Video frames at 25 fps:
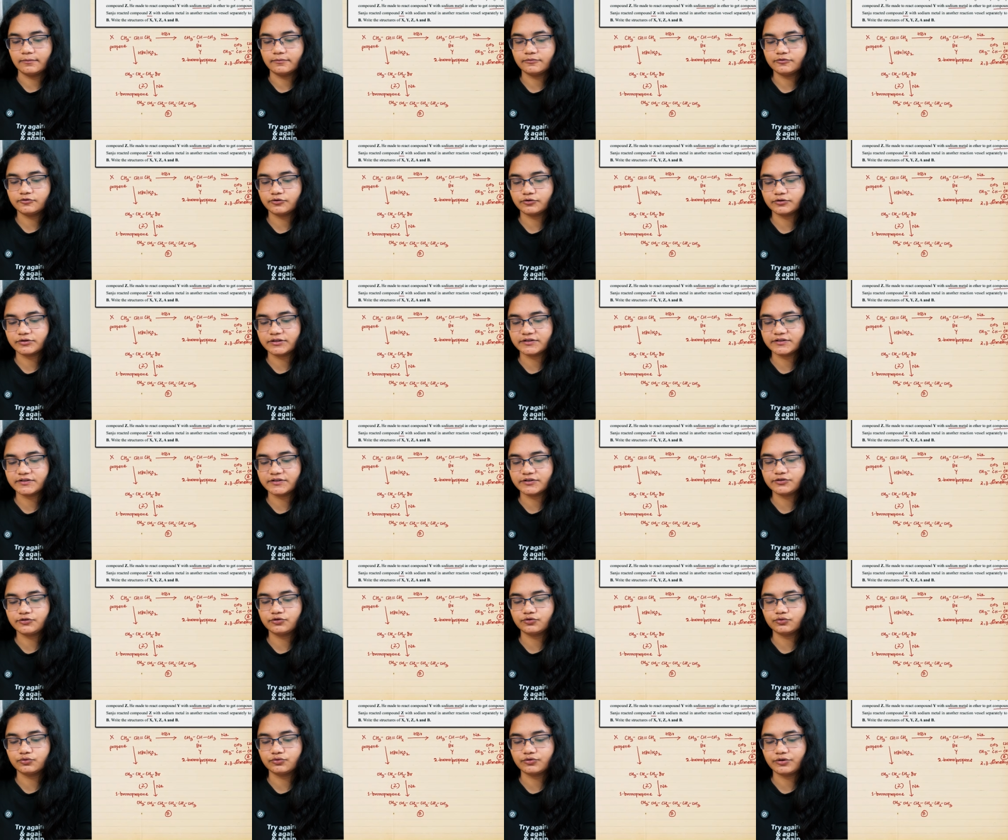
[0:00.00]
So this is
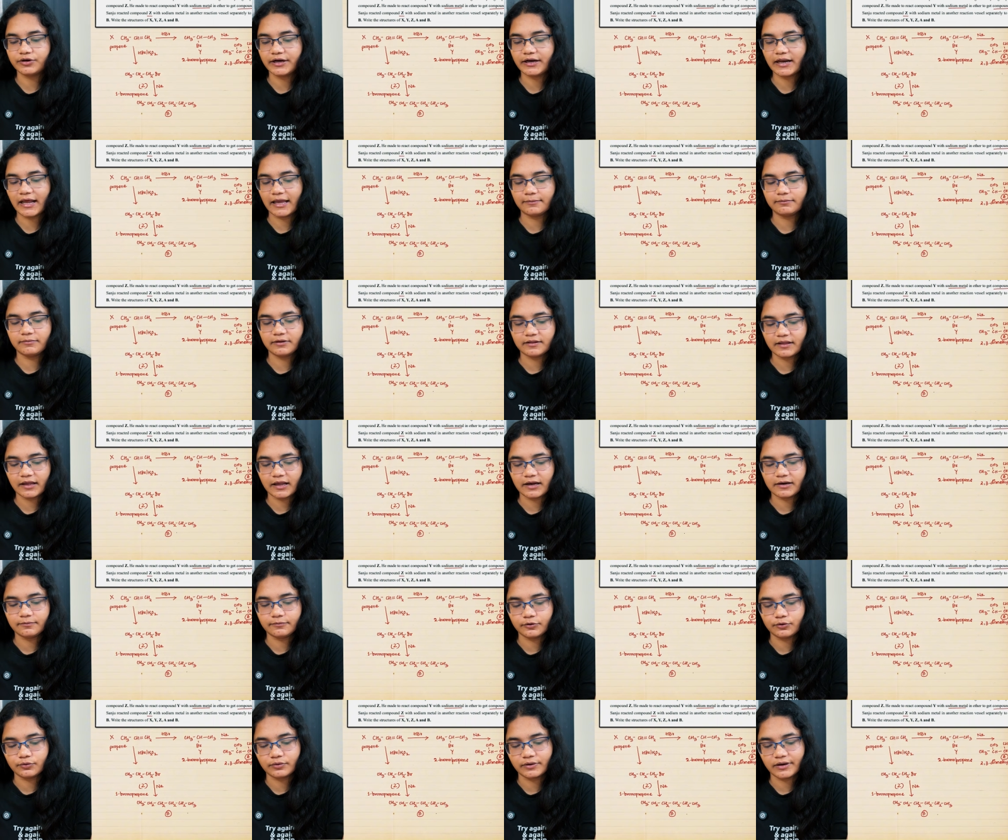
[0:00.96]
2,3-dimethyl
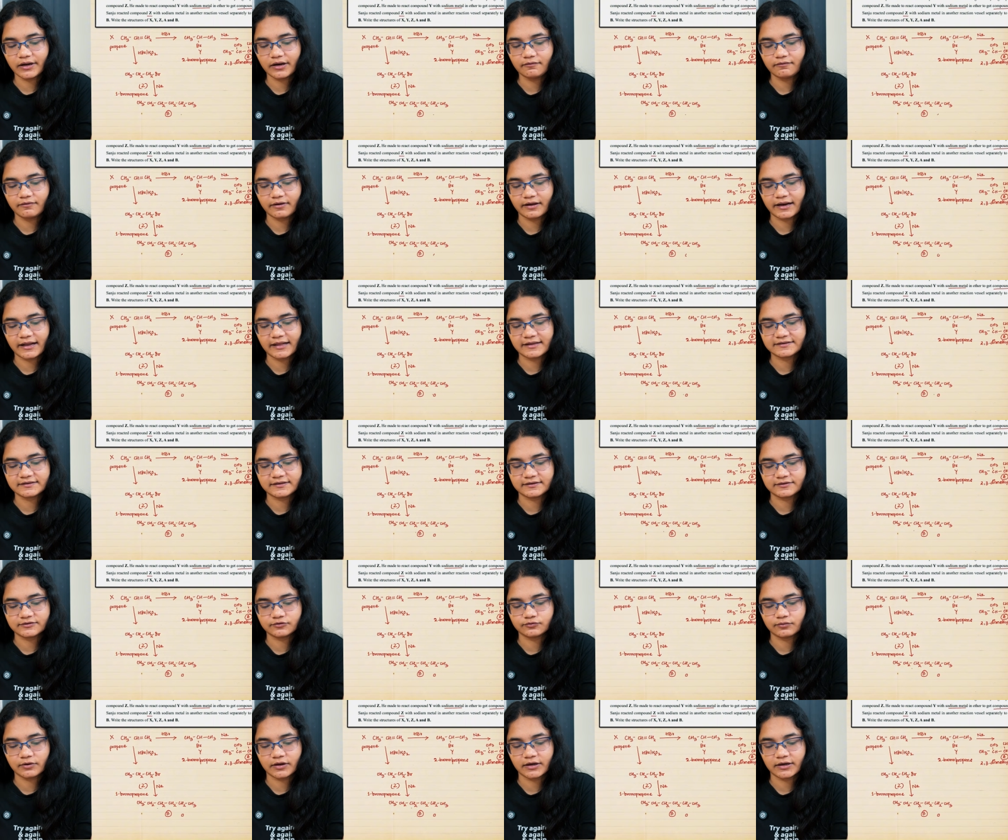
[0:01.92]
butane, whereas
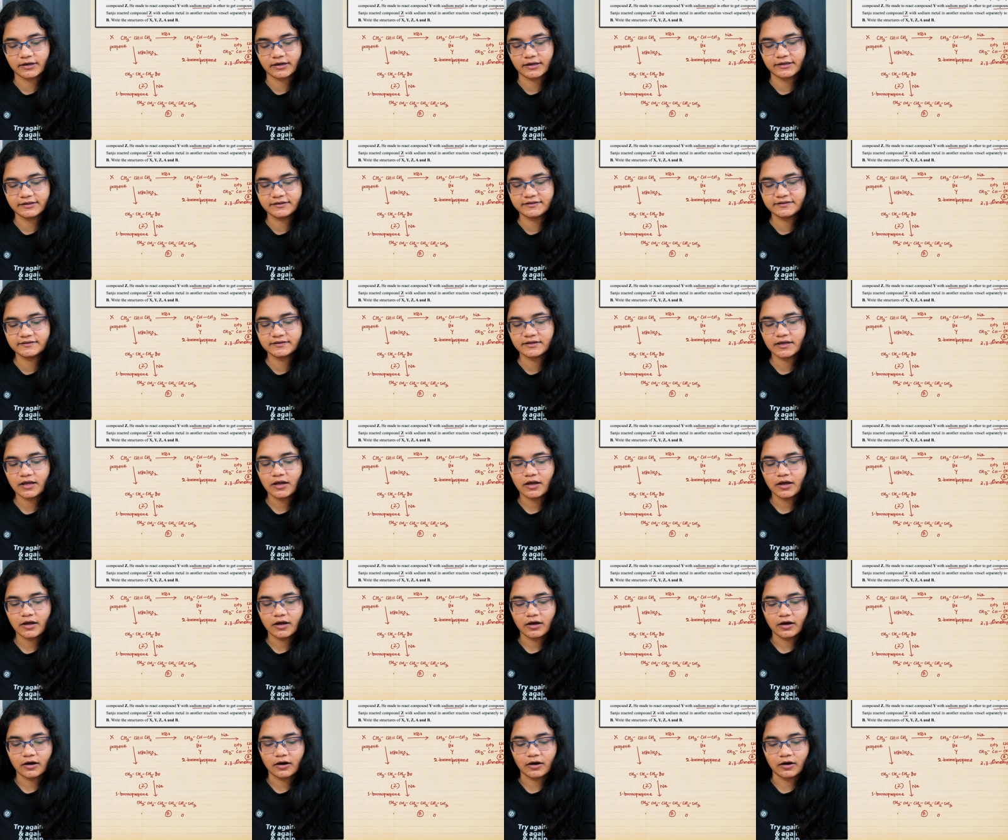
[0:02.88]
this one is
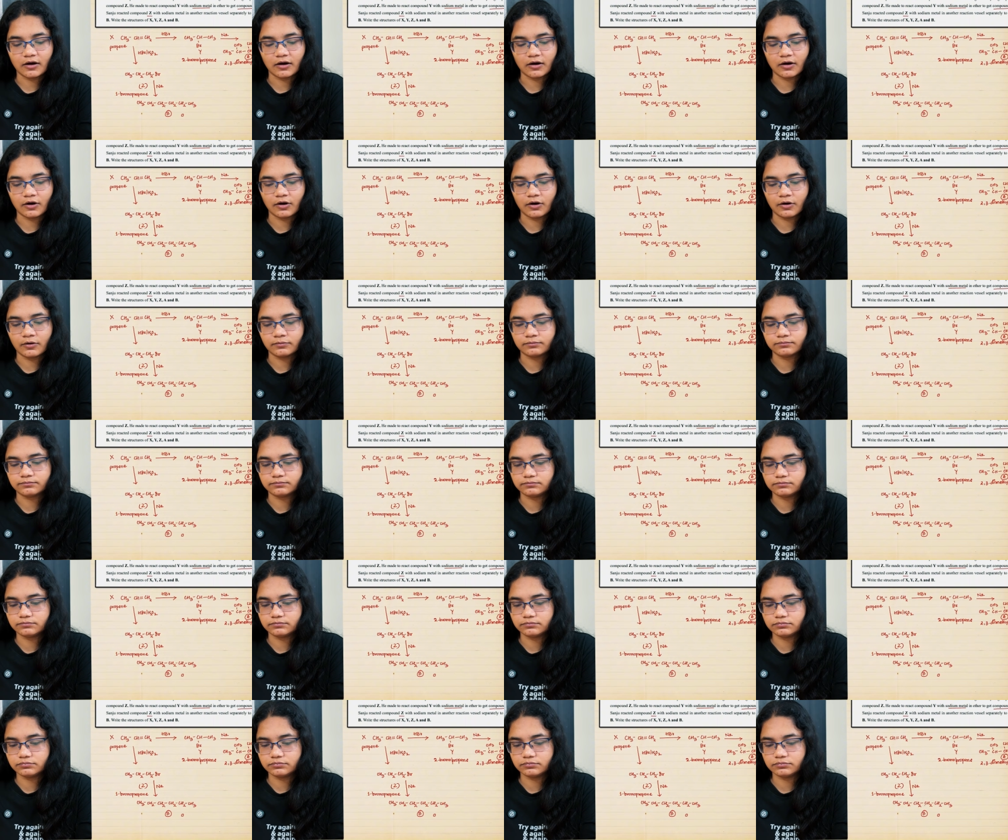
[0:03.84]

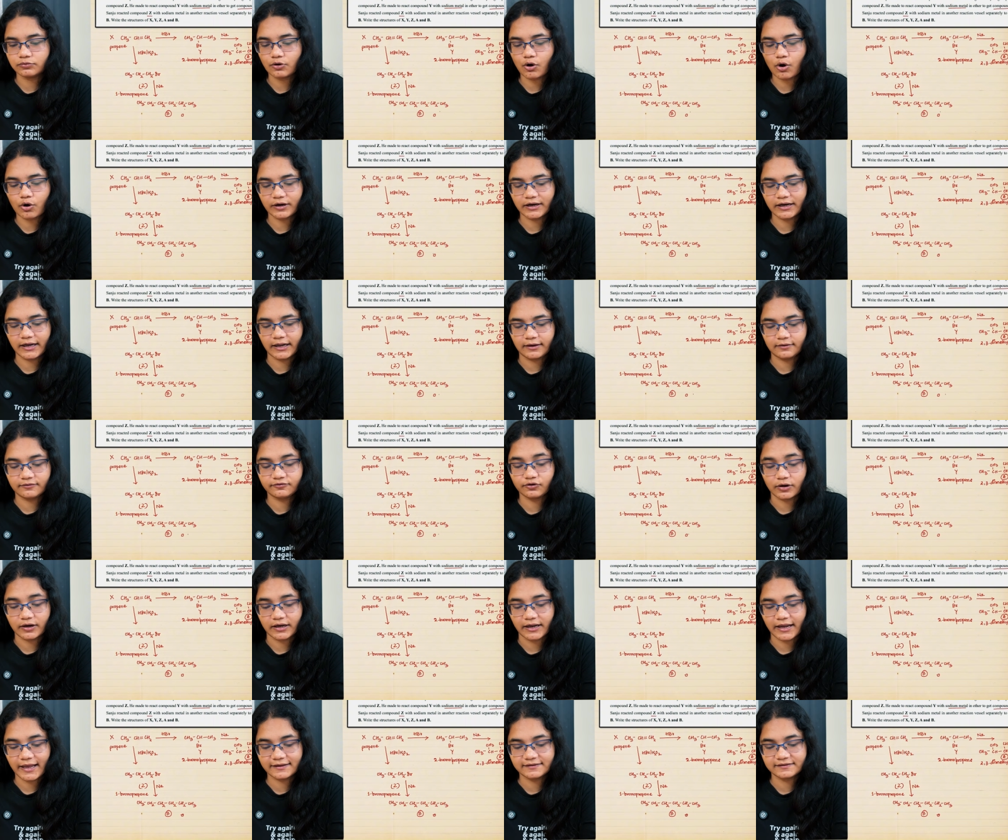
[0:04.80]
octane, sorry,
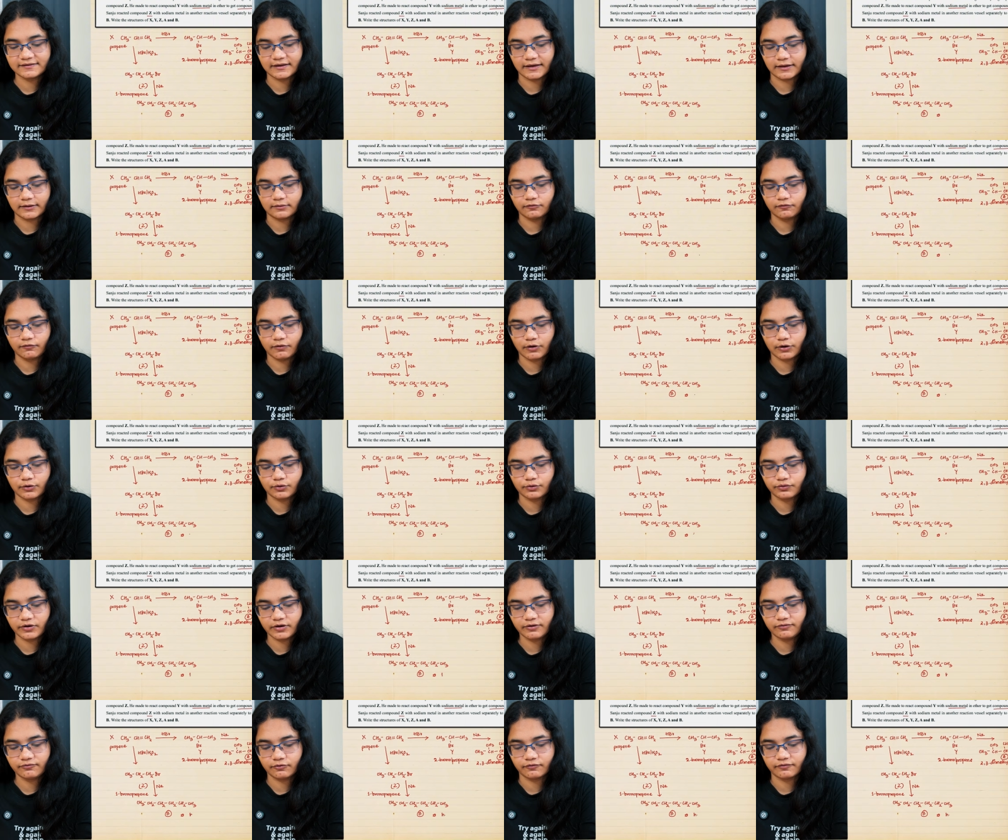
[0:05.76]
hexane. 1, 2,
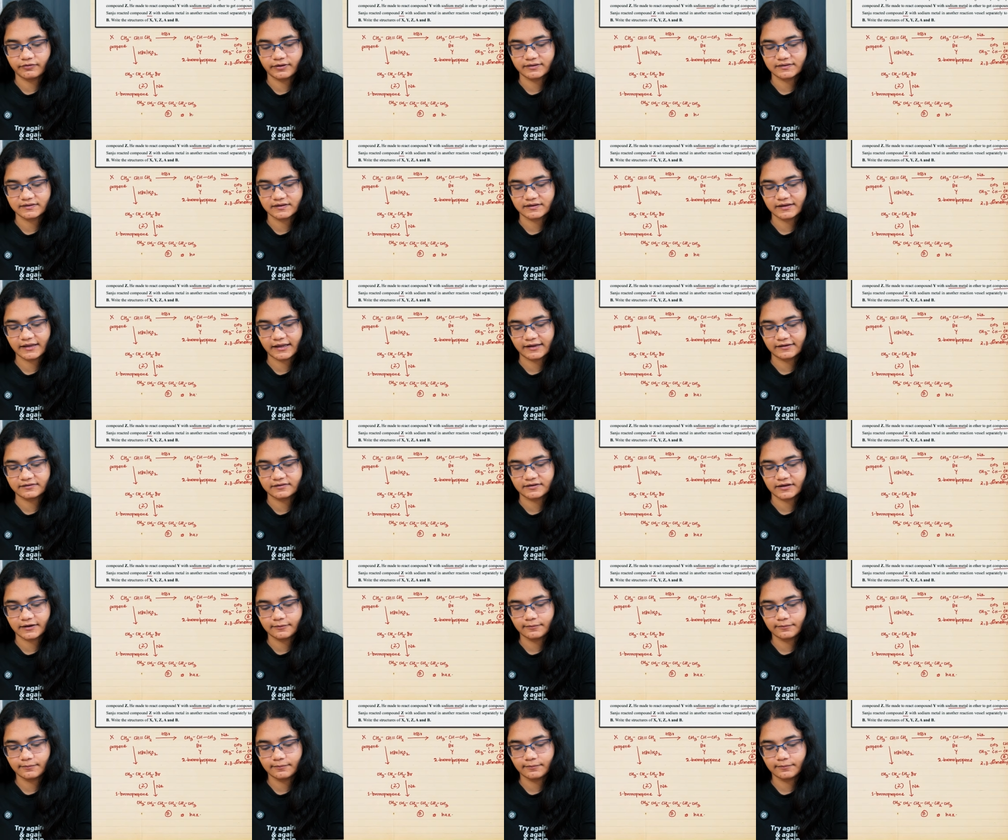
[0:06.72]
3, 4, 5, 6, hexane.